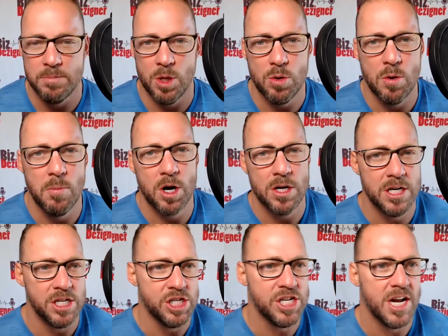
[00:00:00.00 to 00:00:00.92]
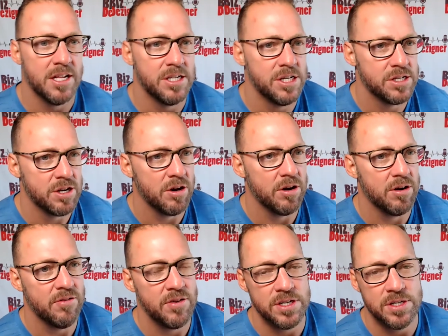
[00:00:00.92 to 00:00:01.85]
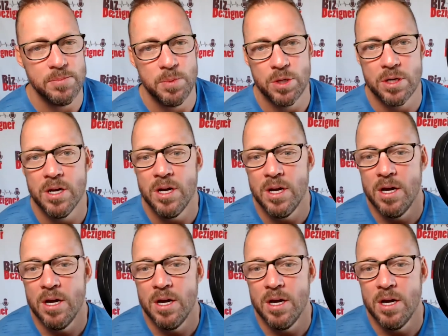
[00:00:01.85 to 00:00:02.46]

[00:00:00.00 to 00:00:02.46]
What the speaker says: some local marketing challenges on our Facebook,